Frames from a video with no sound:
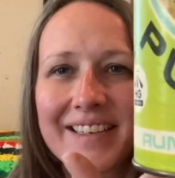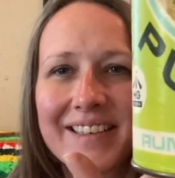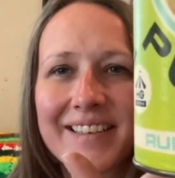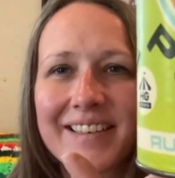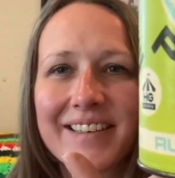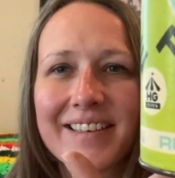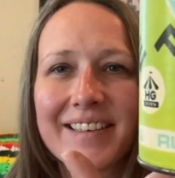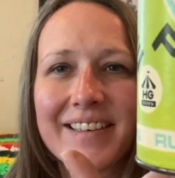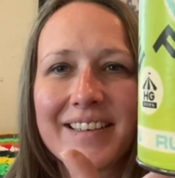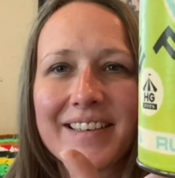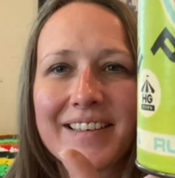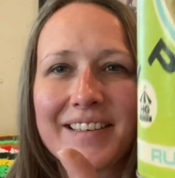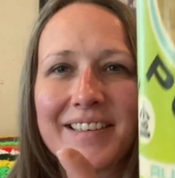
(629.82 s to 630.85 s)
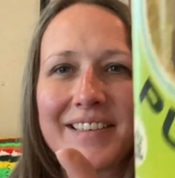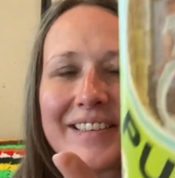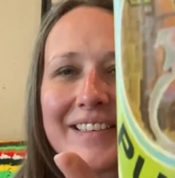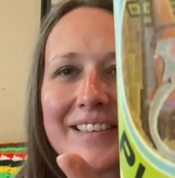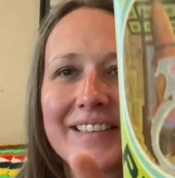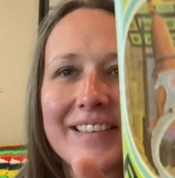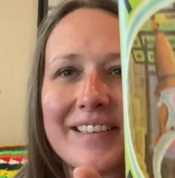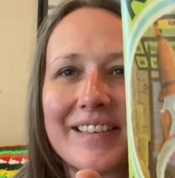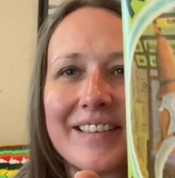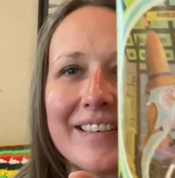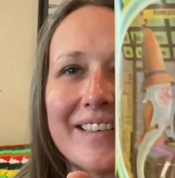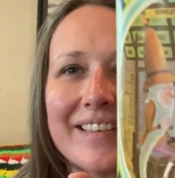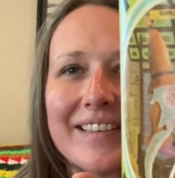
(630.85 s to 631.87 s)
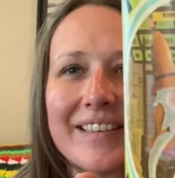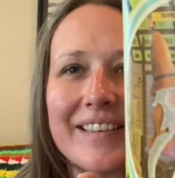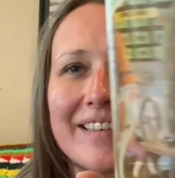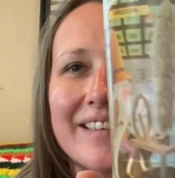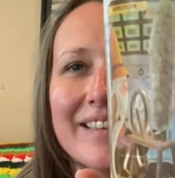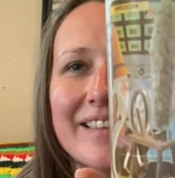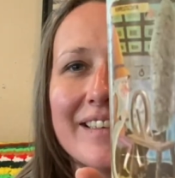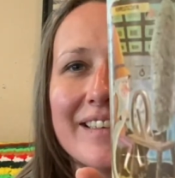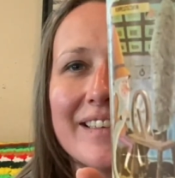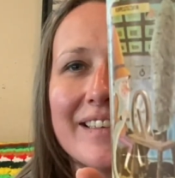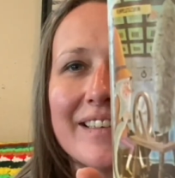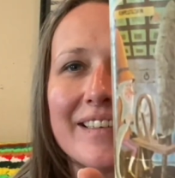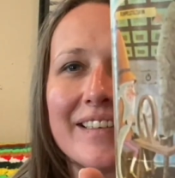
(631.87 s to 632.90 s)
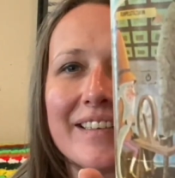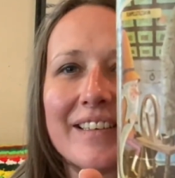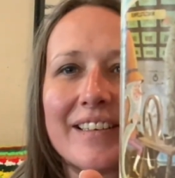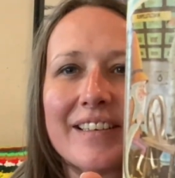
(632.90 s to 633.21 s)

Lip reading: No one is speaking in this clip.